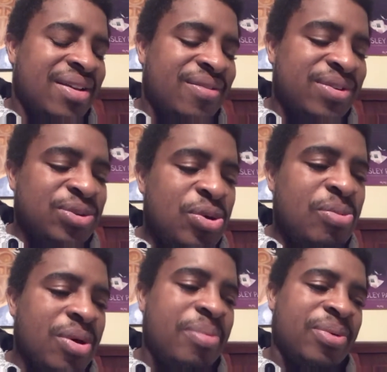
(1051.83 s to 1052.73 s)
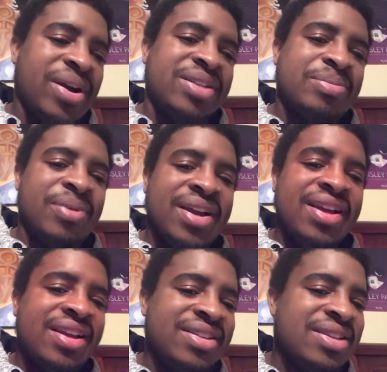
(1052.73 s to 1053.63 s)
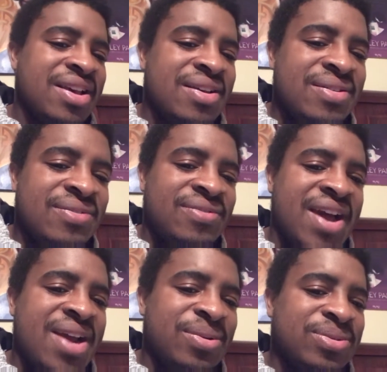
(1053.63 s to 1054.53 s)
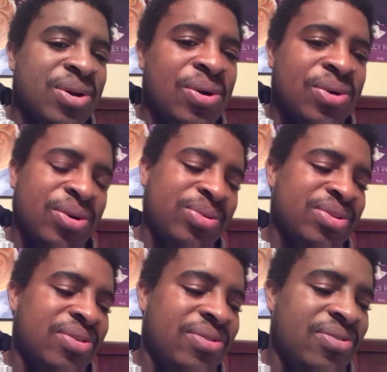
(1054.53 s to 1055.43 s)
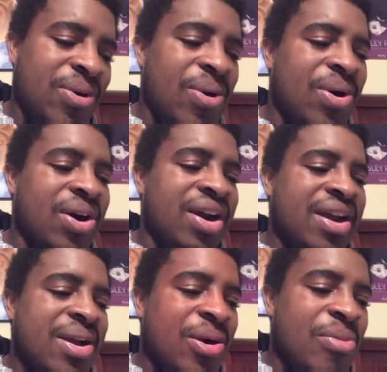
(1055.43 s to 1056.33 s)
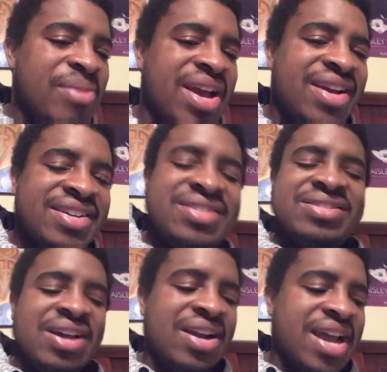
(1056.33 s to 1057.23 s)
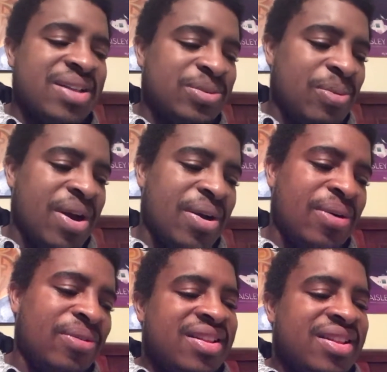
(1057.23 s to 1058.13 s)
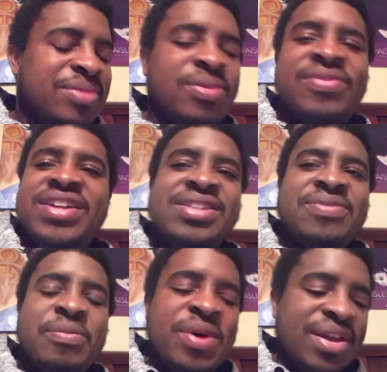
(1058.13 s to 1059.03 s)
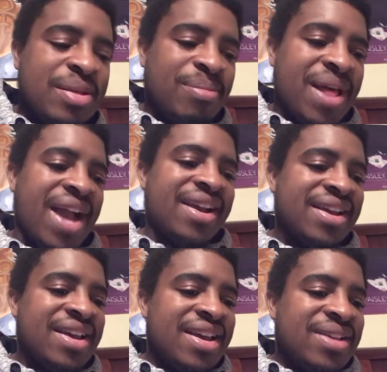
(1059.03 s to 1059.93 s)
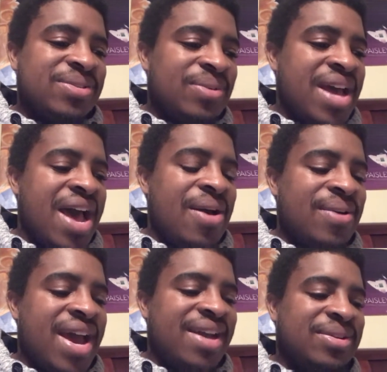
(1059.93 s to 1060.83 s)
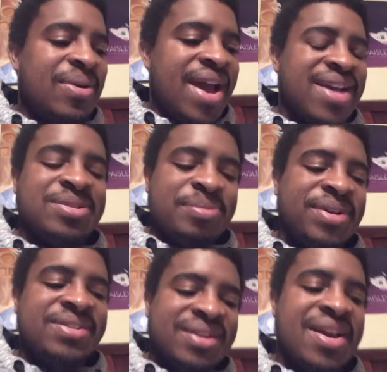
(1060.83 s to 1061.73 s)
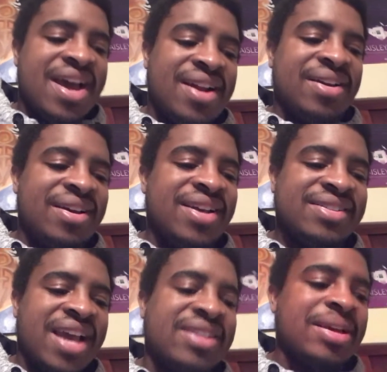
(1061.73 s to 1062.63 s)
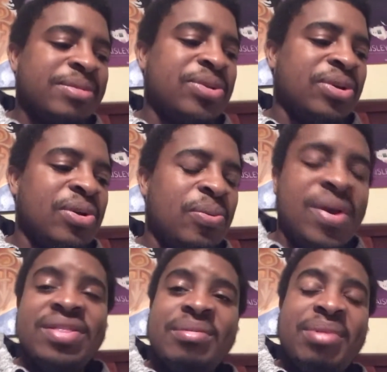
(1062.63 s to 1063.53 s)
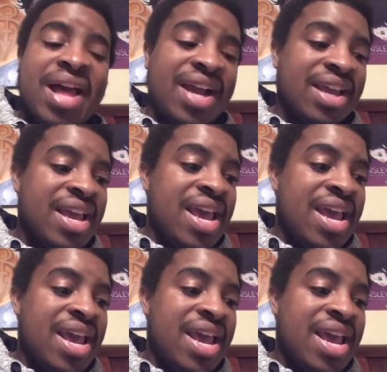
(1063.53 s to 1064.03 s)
for 2 more points, bringing his final total to 4. Omega is stuck at 12. This prevents him from winning the block. So now Naito has to beat Sonata and Zack Sabre Jr. to win the block